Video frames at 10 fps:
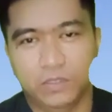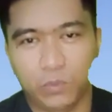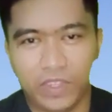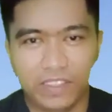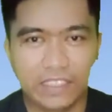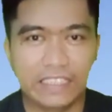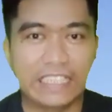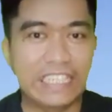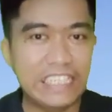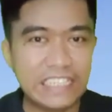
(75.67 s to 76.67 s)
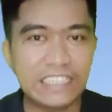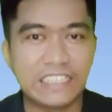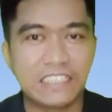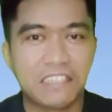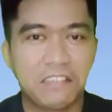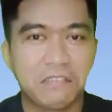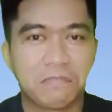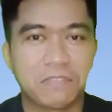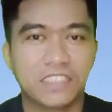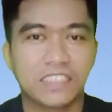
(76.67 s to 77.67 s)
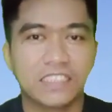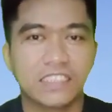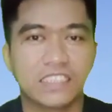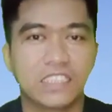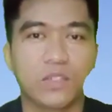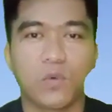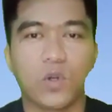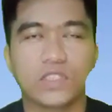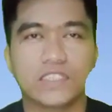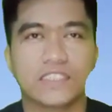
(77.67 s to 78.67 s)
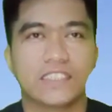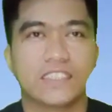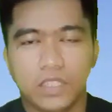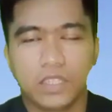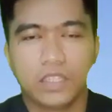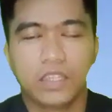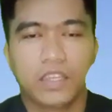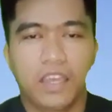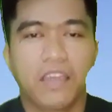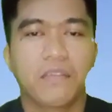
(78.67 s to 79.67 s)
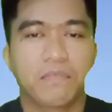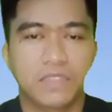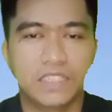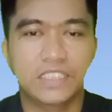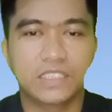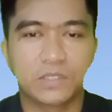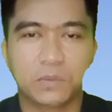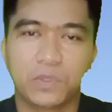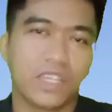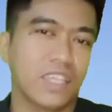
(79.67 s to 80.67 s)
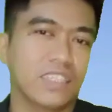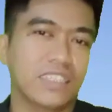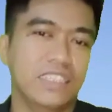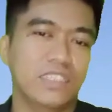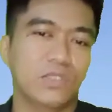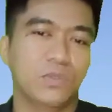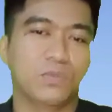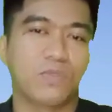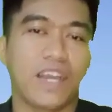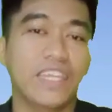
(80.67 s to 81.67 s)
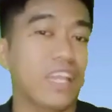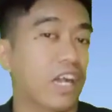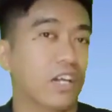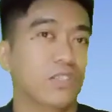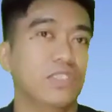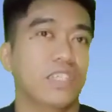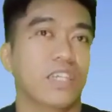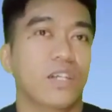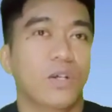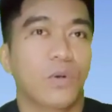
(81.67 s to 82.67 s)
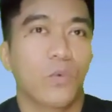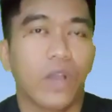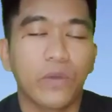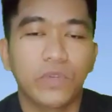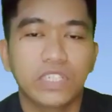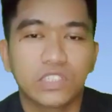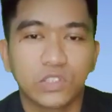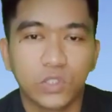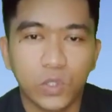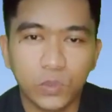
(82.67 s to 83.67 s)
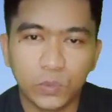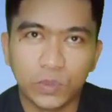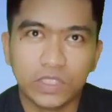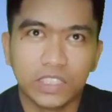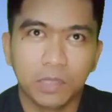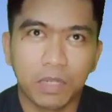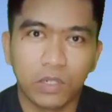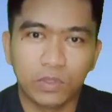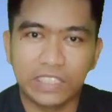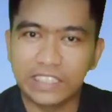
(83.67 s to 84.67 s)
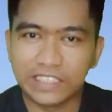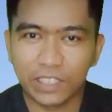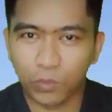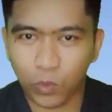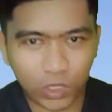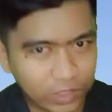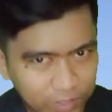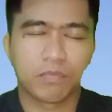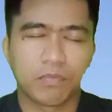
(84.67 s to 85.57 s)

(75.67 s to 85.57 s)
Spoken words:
Well, the needs versus the wants. First, we're gonna need to find out what we need to know about needs and wants.